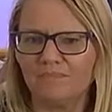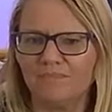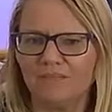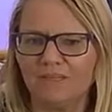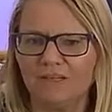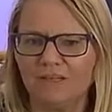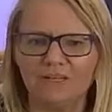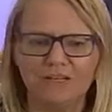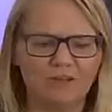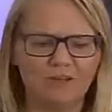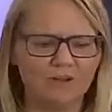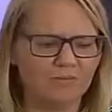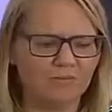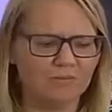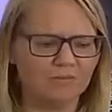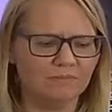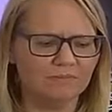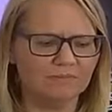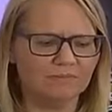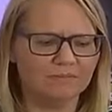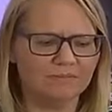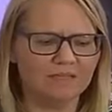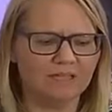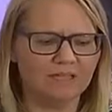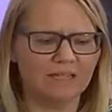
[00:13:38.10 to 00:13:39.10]
you know?
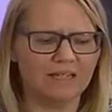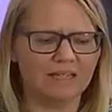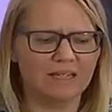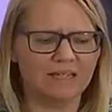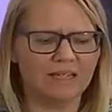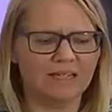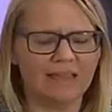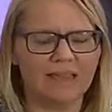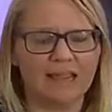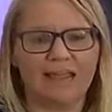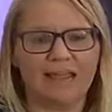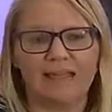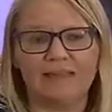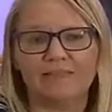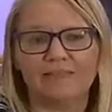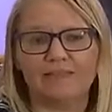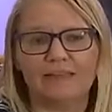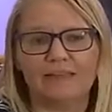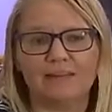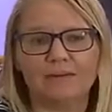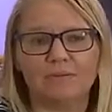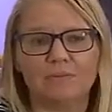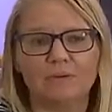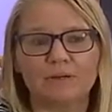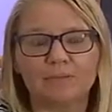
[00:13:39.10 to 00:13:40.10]
And
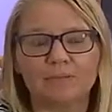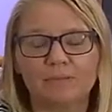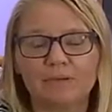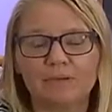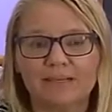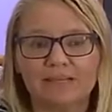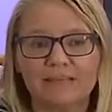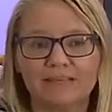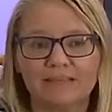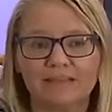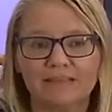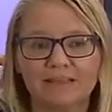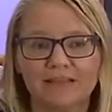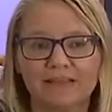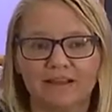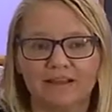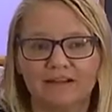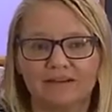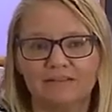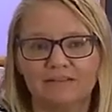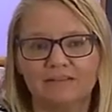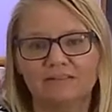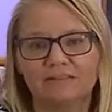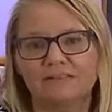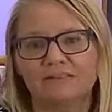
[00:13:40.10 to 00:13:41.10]
then when we get
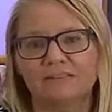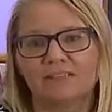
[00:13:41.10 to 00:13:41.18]
there,